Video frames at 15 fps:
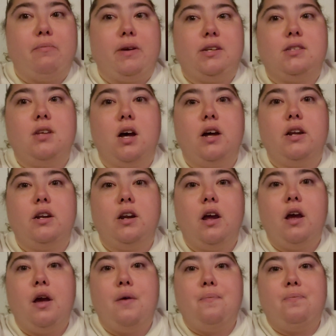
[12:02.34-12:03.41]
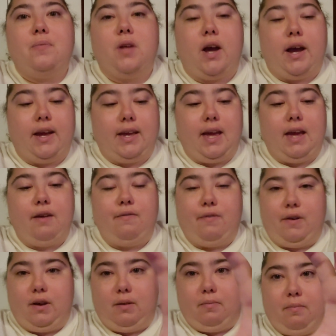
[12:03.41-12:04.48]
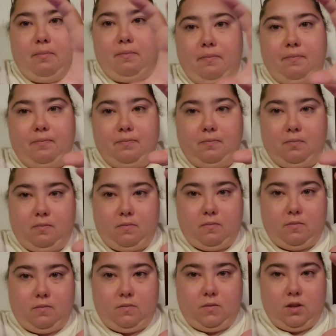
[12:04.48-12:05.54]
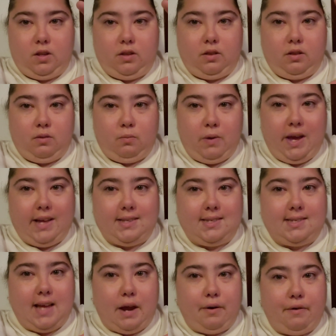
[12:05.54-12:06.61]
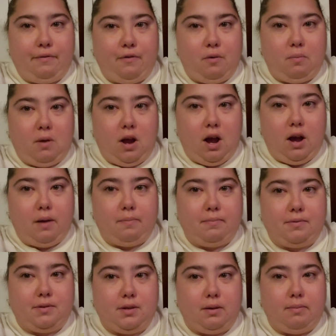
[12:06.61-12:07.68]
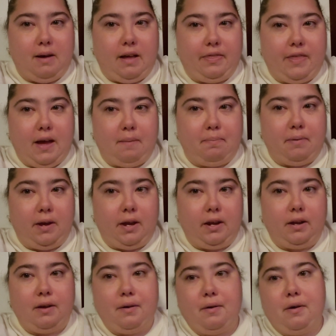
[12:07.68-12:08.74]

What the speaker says: my son, I gave him, we had styrofoam cups about that big.